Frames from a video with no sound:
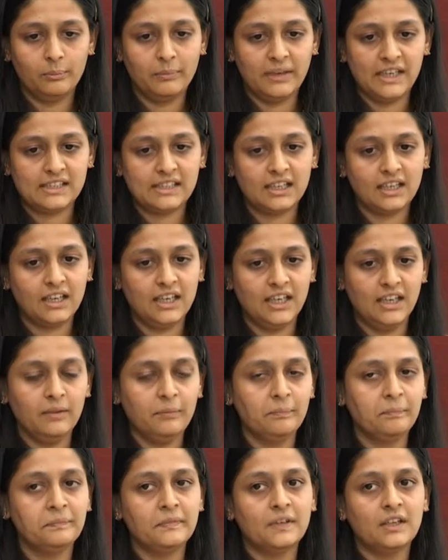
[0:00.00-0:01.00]
basically,
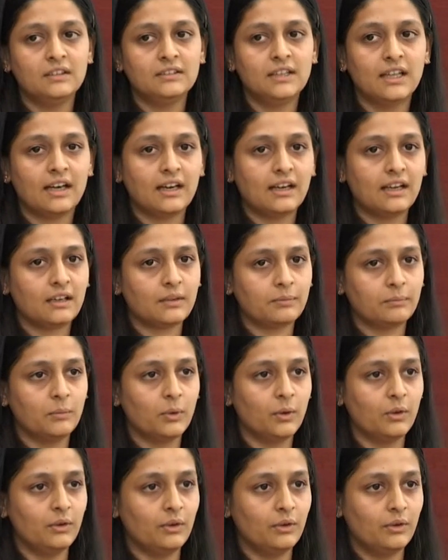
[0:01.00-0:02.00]
there are
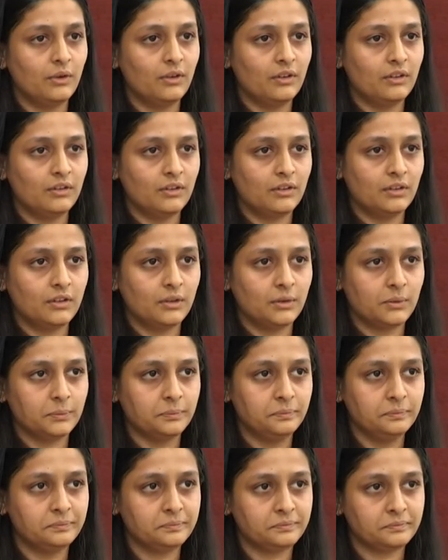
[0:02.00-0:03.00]
more, uh,
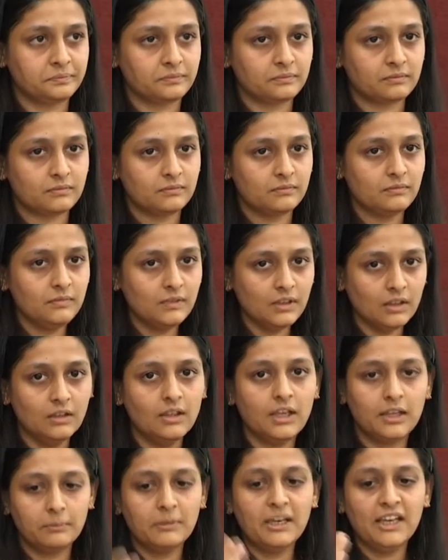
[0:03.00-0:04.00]

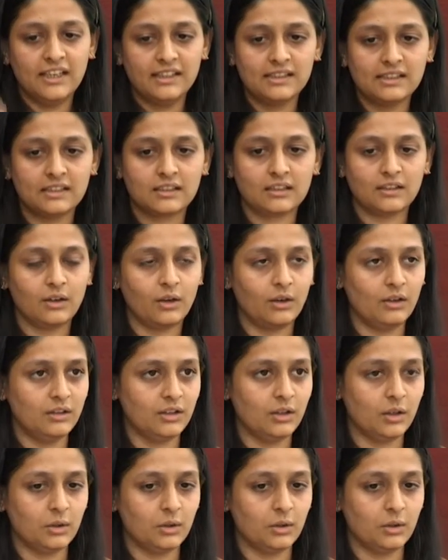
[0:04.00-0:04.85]
let me list all the